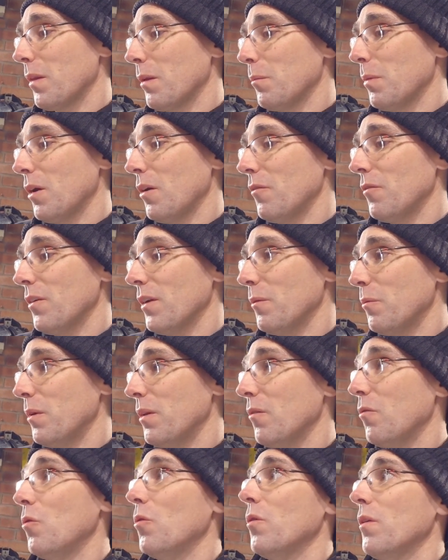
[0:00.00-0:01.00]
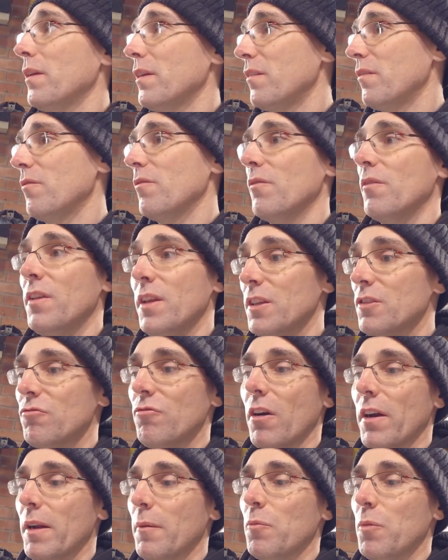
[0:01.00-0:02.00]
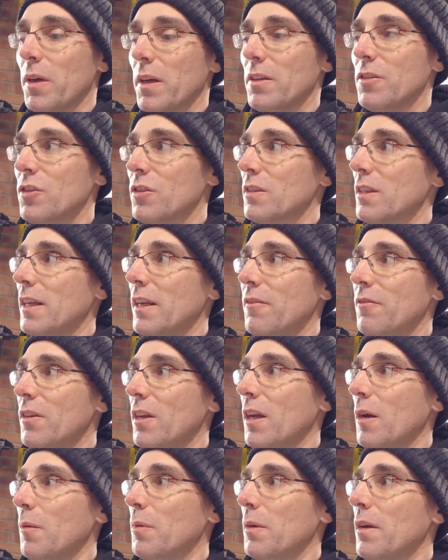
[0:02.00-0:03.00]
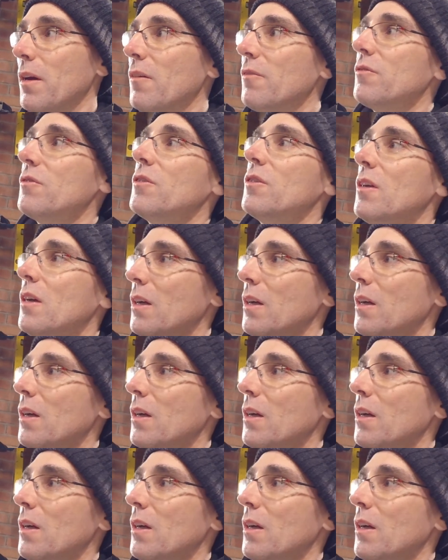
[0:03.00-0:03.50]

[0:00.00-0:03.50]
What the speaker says: But hopefully with all of this running we can just lift it up enough